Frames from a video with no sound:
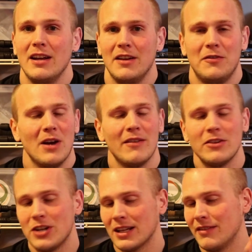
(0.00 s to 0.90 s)
If you
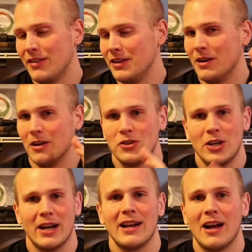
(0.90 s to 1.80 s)
haven't checked that video out,
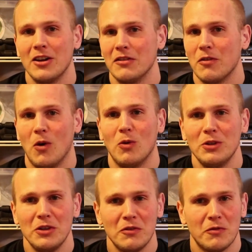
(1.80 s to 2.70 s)
check it out, if
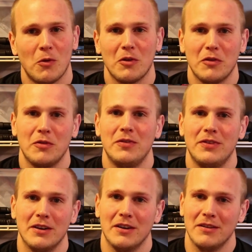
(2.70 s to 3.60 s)
only for
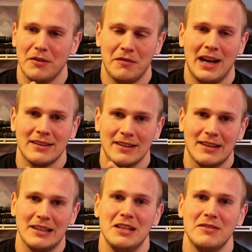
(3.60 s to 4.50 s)
the fact that the
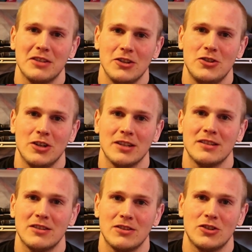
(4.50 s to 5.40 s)
leaves had
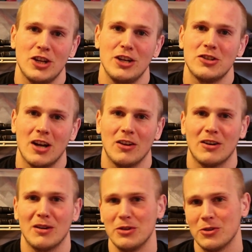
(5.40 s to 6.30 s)
just changed
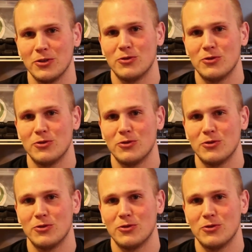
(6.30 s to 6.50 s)
color, and we took the